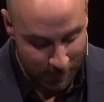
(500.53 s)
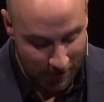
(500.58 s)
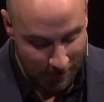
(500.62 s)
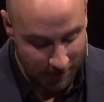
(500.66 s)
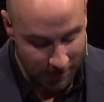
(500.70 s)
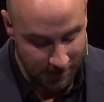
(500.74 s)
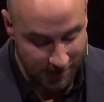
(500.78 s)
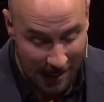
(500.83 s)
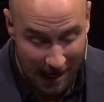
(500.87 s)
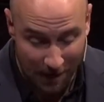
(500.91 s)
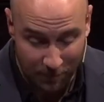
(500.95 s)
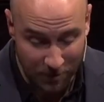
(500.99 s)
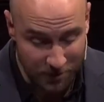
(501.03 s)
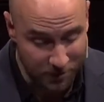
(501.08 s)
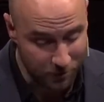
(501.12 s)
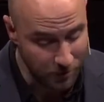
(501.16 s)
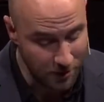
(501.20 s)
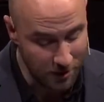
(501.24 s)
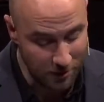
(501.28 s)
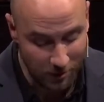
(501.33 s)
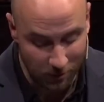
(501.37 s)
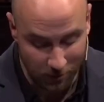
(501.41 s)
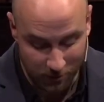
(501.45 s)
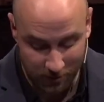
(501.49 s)
This happens
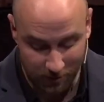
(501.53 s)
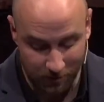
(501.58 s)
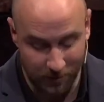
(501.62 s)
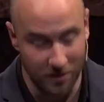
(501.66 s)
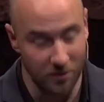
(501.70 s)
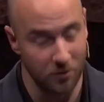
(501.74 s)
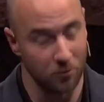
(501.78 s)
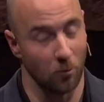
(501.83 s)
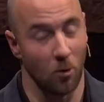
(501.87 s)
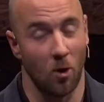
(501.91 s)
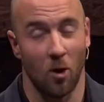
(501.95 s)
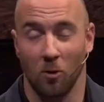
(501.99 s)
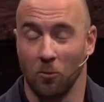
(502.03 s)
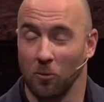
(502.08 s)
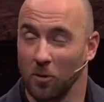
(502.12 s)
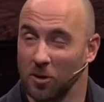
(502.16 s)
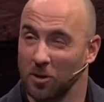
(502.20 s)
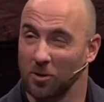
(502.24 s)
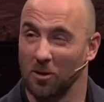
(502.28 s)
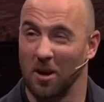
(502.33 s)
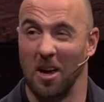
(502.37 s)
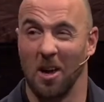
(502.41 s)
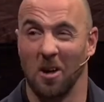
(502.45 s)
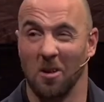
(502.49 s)
when you know something's wrong with
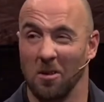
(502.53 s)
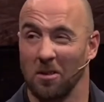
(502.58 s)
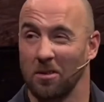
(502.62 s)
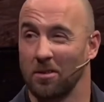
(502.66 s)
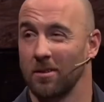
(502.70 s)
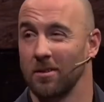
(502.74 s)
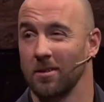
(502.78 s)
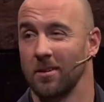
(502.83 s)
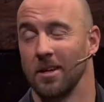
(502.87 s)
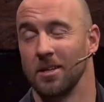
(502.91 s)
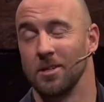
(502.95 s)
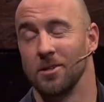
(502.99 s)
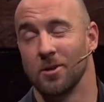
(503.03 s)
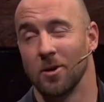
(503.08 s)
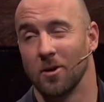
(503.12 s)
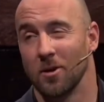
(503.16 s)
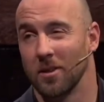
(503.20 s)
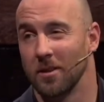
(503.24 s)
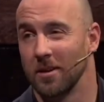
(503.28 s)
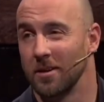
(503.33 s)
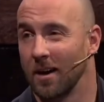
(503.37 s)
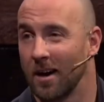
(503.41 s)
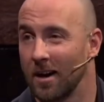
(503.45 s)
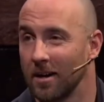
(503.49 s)
your health and you go to
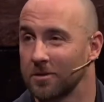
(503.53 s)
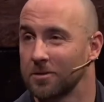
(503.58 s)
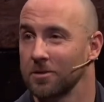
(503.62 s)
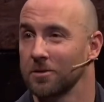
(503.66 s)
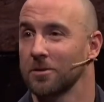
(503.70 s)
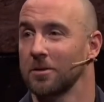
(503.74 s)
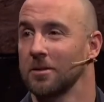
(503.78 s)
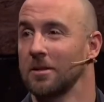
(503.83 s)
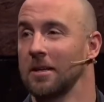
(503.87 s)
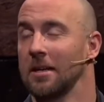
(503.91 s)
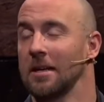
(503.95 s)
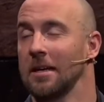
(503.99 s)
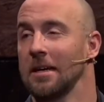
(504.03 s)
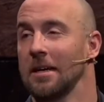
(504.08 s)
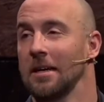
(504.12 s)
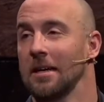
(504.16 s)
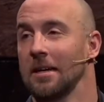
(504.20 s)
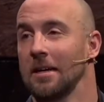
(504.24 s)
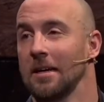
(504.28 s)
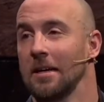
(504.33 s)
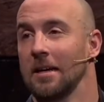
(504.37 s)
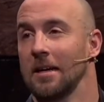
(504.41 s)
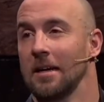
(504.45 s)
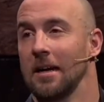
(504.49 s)
the doctor
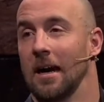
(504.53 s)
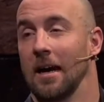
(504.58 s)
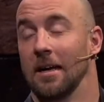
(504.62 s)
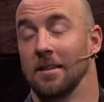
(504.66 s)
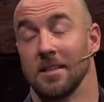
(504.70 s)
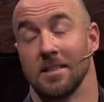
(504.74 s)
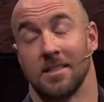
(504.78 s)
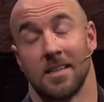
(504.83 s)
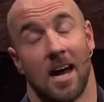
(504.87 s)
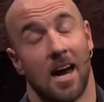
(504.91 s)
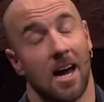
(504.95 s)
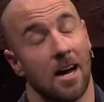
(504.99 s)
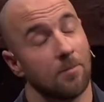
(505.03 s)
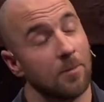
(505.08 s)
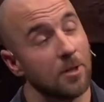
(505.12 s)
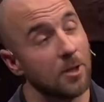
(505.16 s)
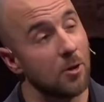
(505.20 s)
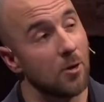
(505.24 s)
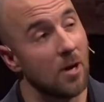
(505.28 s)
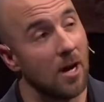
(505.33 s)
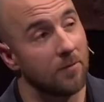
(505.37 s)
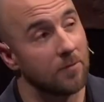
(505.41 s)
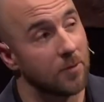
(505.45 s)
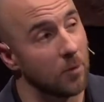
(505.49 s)
and the time that
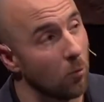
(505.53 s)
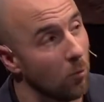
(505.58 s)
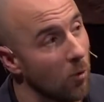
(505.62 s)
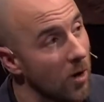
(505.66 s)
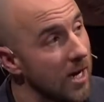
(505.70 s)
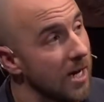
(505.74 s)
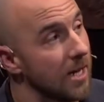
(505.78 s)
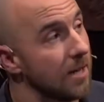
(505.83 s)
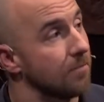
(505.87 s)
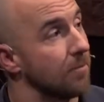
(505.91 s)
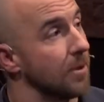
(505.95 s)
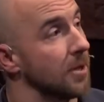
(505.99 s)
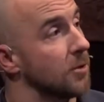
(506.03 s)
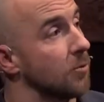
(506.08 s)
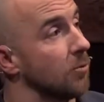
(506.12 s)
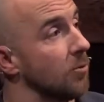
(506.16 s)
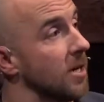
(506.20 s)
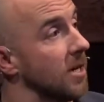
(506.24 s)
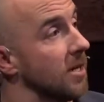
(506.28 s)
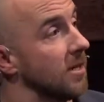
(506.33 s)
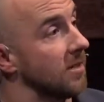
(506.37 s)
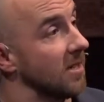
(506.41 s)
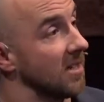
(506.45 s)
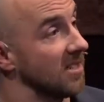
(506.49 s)
you have to wait
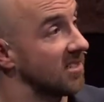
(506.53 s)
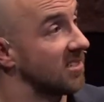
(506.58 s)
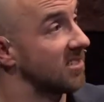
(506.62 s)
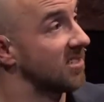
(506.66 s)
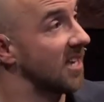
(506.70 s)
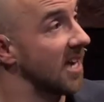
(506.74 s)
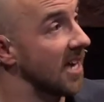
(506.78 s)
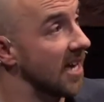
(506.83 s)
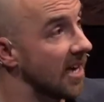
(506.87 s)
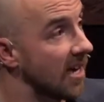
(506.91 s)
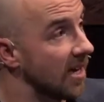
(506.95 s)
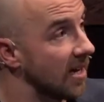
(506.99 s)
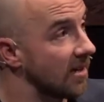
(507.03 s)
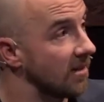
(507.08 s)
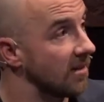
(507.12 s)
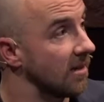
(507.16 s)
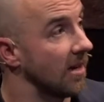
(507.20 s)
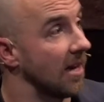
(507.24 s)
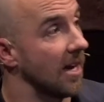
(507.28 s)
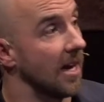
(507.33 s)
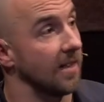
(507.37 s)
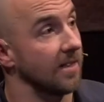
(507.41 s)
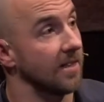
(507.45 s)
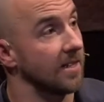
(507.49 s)
between the
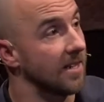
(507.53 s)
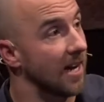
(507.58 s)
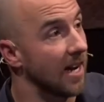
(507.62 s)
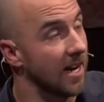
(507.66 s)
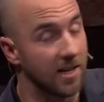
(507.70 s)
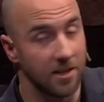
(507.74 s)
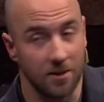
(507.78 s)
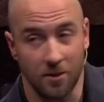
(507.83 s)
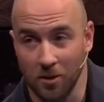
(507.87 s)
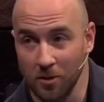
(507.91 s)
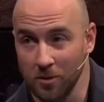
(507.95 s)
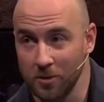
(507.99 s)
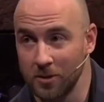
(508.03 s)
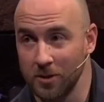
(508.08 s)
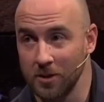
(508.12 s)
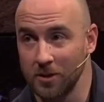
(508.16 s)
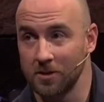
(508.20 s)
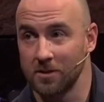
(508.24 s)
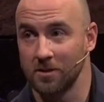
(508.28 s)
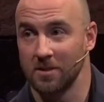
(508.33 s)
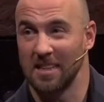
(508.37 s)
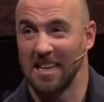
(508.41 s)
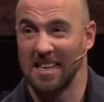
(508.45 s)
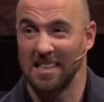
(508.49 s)
scan and the
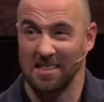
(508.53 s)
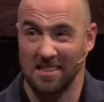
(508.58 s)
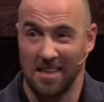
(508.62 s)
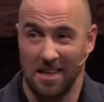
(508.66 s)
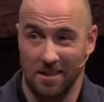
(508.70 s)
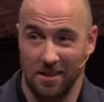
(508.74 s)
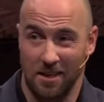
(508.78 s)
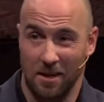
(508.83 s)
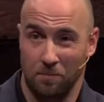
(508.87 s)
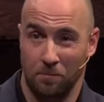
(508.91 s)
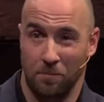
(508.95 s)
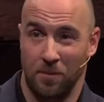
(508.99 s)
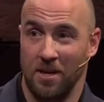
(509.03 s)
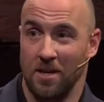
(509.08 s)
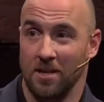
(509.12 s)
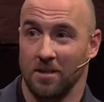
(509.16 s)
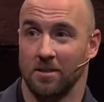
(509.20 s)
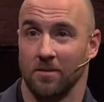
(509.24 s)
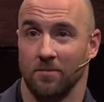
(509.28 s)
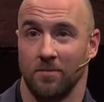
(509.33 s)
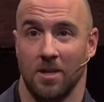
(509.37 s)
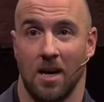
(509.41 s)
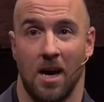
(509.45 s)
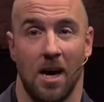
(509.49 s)
diagnosis, that, that, that
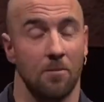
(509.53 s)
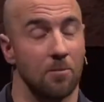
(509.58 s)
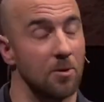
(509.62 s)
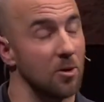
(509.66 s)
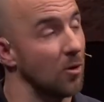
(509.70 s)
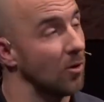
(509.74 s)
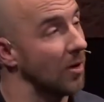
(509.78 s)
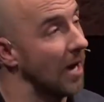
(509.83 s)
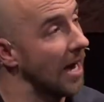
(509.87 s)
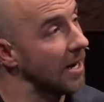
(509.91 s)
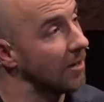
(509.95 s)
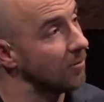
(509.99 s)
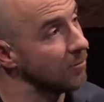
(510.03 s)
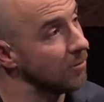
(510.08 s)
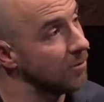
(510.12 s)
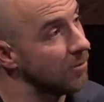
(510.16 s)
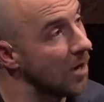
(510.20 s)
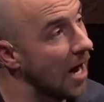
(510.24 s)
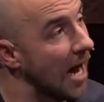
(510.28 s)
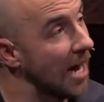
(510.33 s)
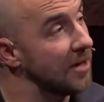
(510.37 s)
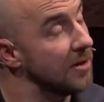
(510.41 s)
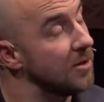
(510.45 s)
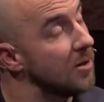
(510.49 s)
piece of time you're going, I, don't
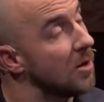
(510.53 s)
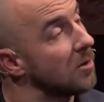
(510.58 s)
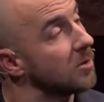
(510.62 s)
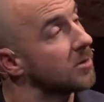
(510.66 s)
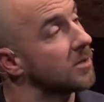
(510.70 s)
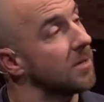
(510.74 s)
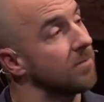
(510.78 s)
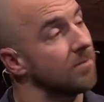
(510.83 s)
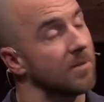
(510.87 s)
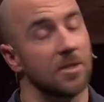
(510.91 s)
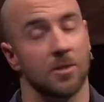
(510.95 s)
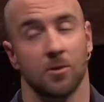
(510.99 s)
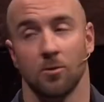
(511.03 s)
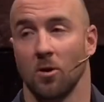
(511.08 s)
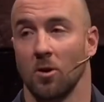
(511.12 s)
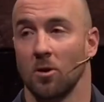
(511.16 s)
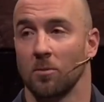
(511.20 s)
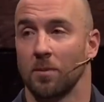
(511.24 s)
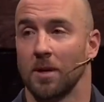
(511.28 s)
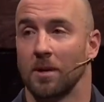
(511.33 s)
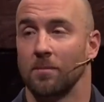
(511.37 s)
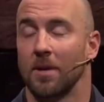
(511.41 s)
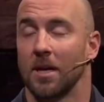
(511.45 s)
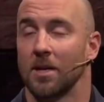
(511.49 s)
know, I know something's
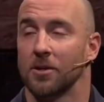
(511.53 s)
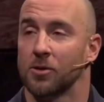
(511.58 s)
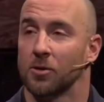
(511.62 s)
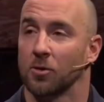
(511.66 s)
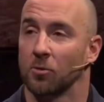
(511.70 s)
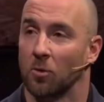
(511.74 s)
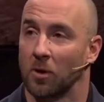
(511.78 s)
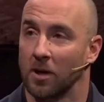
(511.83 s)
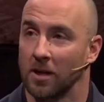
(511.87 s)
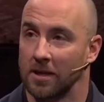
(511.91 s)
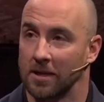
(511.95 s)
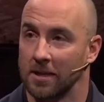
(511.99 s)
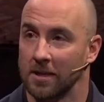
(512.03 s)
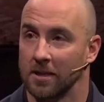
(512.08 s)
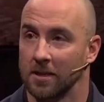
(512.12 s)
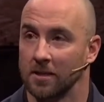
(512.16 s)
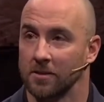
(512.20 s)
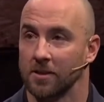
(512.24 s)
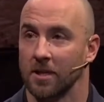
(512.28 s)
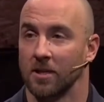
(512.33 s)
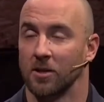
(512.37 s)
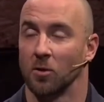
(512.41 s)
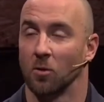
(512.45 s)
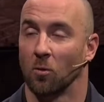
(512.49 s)
wrong, but I'm not sure what it
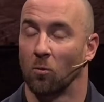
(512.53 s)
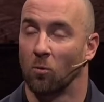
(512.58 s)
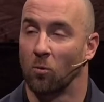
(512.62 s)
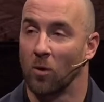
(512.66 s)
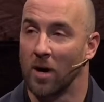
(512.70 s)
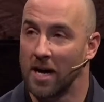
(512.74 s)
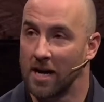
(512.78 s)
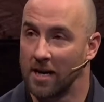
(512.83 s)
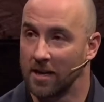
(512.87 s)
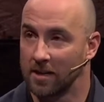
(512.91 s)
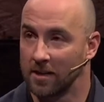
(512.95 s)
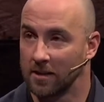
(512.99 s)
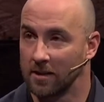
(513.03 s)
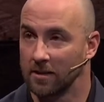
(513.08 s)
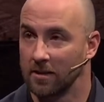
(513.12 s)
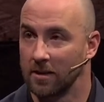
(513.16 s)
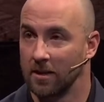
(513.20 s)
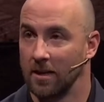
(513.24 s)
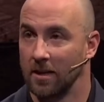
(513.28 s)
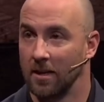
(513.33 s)
is, and you're waiting.